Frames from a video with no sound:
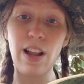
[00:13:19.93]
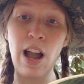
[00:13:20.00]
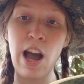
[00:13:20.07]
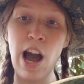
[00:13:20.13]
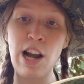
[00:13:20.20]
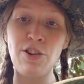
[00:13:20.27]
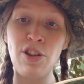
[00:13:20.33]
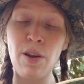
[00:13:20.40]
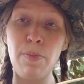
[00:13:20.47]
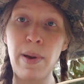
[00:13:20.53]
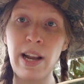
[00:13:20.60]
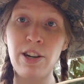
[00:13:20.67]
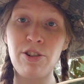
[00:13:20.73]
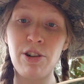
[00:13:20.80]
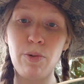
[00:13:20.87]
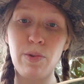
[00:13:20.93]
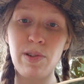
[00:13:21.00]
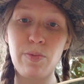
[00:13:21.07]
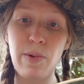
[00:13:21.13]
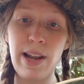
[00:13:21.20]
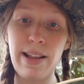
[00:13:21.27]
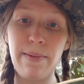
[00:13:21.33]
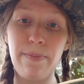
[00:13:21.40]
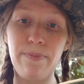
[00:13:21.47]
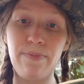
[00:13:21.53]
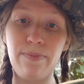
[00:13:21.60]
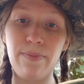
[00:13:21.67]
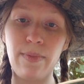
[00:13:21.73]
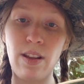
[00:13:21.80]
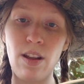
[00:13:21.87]
Under the picture was written,
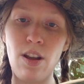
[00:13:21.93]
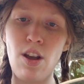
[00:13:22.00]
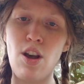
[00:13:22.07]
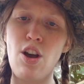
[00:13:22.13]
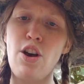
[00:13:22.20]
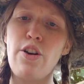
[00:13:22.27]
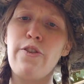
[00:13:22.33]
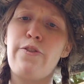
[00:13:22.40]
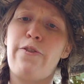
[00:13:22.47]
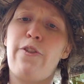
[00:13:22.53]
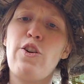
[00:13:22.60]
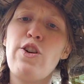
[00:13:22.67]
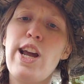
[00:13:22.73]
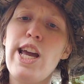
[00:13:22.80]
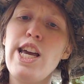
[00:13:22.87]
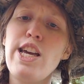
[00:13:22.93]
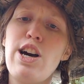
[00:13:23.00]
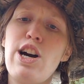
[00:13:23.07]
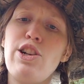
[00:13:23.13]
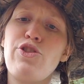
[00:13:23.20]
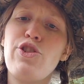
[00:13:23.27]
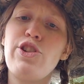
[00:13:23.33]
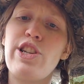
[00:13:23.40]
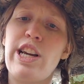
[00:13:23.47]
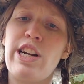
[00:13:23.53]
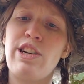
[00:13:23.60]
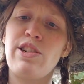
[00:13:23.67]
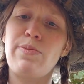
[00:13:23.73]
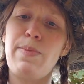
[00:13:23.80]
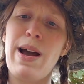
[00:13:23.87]
"For 800
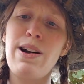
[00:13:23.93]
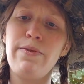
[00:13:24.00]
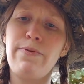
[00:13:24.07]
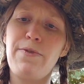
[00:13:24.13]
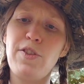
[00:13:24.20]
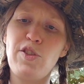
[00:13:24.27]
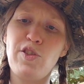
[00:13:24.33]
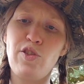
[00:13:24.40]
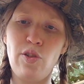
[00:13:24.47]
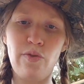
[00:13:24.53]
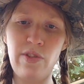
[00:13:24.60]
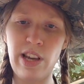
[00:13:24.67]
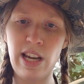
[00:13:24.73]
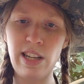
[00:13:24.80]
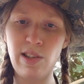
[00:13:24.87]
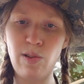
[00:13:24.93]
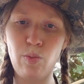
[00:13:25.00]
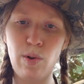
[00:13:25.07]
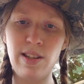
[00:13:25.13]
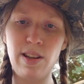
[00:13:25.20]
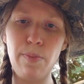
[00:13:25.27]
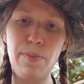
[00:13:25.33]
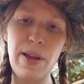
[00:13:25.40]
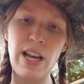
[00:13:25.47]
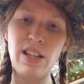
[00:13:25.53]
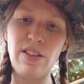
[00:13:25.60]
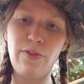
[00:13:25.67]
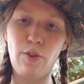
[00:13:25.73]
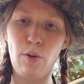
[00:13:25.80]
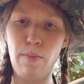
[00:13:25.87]
years, Mount Vesuvius was a
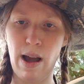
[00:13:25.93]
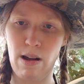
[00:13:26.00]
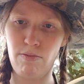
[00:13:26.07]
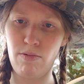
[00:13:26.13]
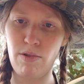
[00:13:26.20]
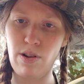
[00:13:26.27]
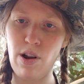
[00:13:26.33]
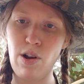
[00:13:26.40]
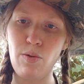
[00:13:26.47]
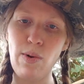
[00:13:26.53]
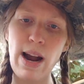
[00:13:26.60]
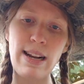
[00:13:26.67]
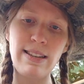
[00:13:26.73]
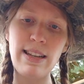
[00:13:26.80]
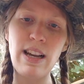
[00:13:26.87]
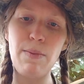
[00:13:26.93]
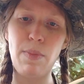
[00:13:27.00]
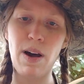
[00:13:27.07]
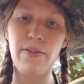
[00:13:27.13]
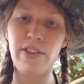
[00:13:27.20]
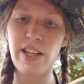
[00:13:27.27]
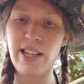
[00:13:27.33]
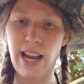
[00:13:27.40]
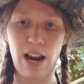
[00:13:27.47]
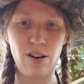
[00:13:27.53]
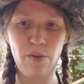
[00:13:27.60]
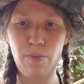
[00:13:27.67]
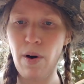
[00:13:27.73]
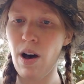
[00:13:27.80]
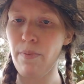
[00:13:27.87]
peaceful mountain, rising above the town
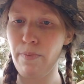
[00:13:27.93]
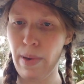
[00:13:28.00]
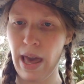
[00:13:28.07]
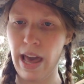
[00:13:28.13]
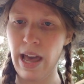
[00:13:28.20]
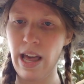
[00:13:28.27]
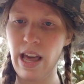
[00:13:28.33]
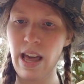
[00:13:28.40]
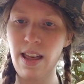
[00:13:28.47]
of Pompeii.